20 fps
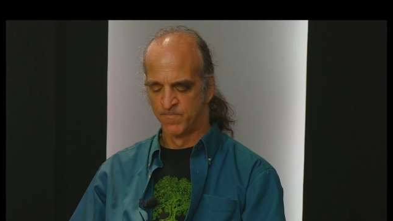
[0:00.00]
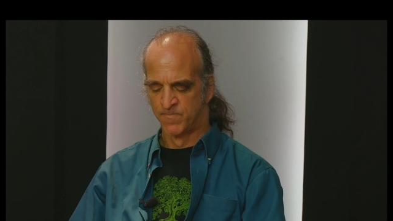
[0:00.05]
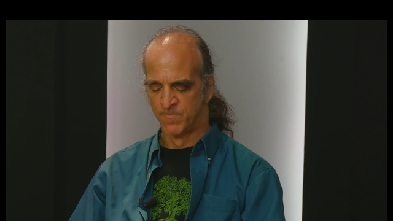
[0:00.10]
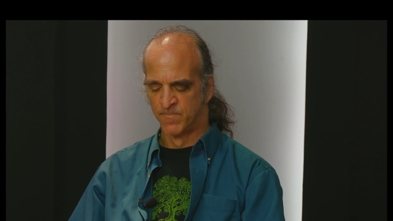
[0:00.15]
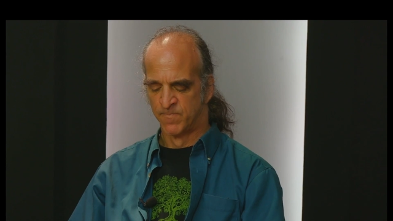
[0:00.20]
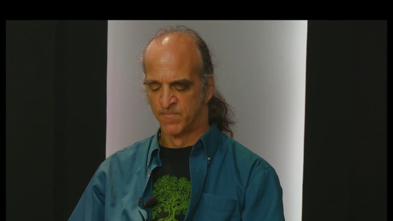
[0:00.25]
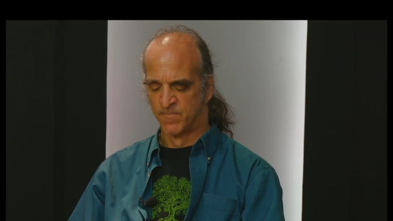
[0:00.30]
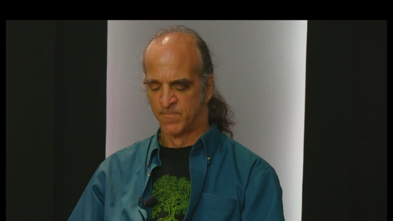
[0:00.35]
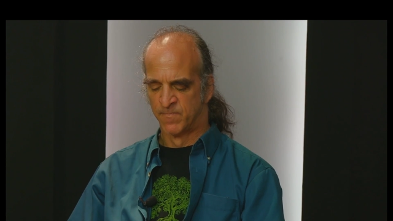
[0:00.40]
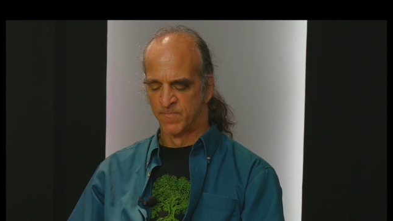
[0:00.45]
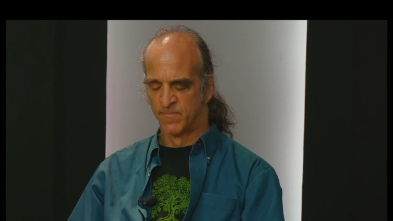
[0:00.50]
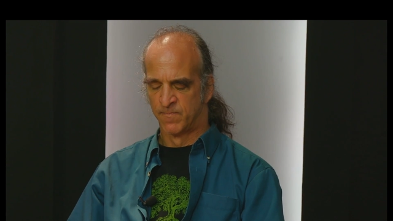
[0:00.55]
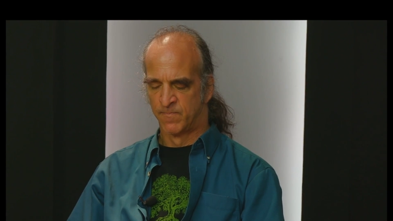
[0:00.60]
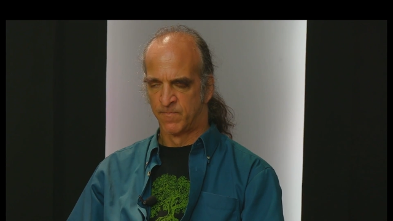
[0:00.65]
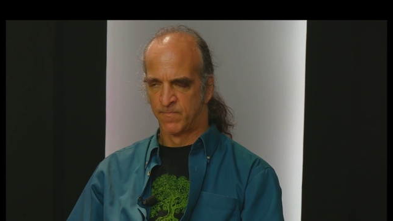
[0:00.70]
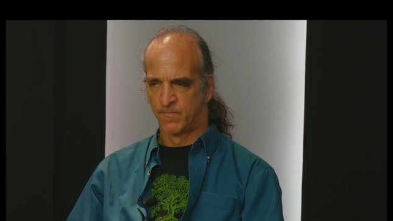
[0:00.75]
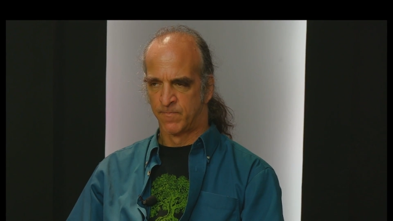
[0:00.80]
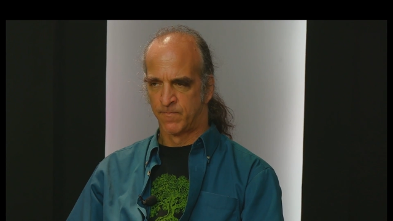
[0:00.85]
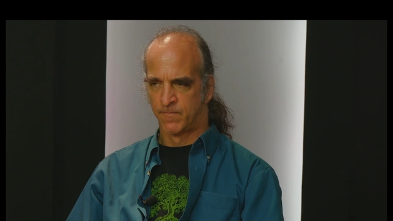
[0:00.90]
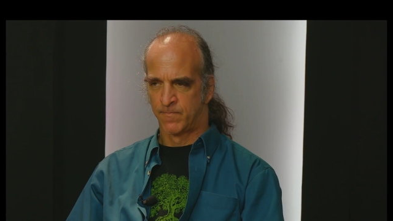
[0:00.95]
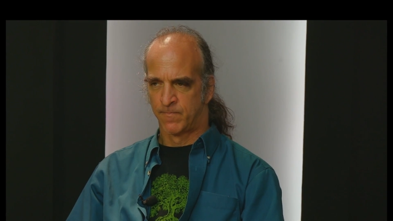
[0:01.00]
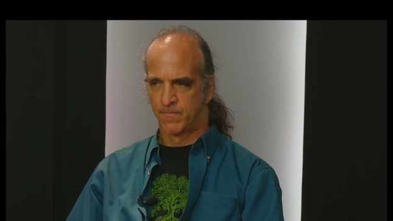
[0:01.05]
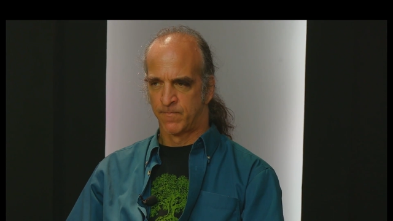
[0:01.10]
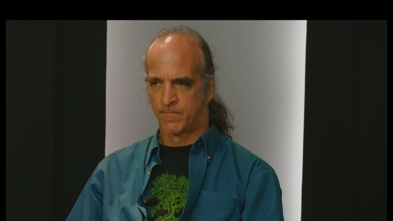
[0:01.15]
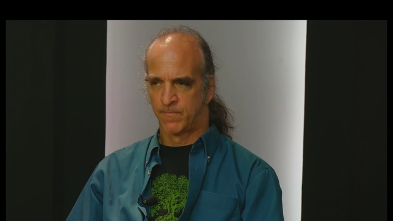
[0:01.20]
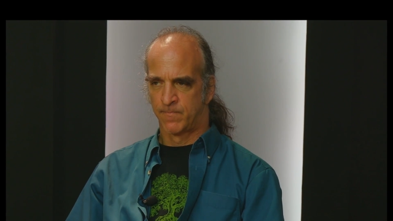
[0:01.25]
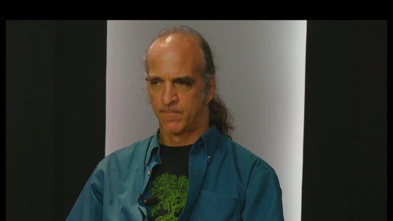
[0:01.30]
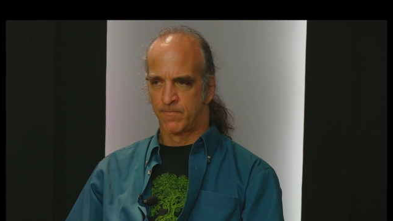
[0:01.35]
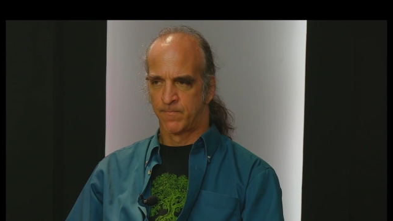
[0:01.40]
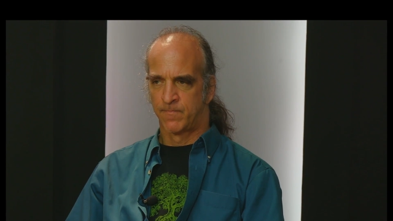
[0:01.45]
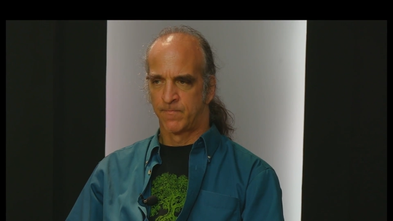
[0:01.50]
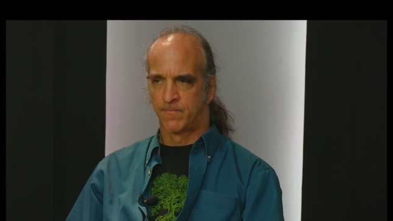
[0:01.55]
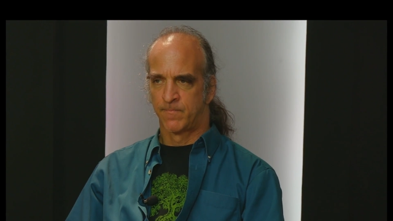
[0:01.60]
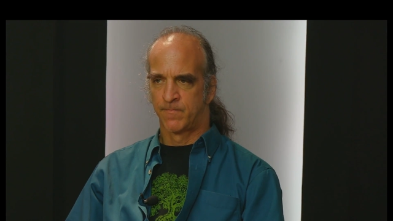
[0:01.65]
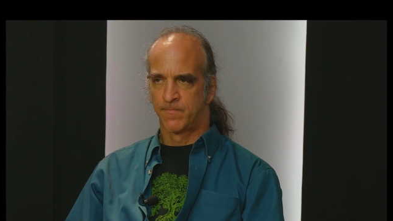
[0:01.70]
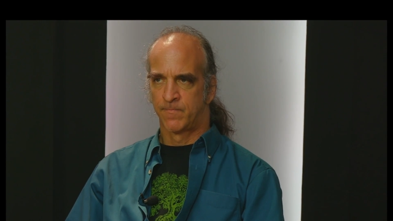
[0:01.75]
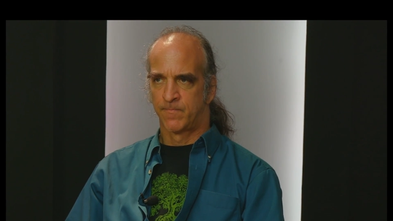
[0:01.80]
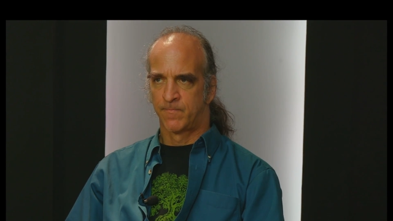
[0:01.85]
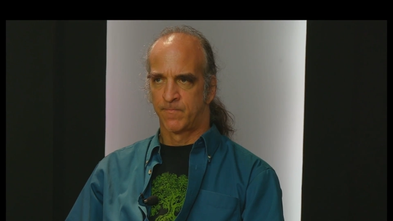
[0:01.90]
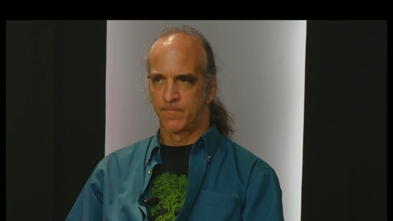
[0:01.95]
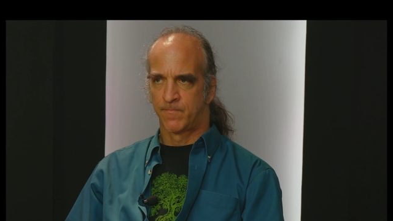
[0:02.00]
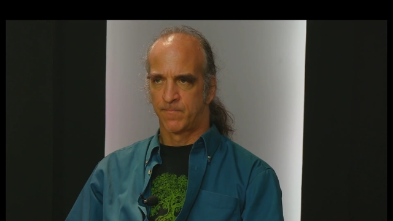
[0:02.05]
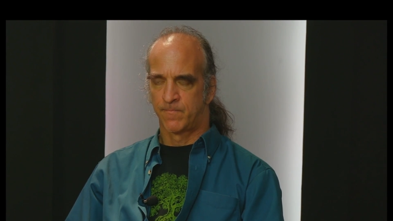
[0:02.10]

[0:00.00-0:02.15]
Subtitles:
[no speech]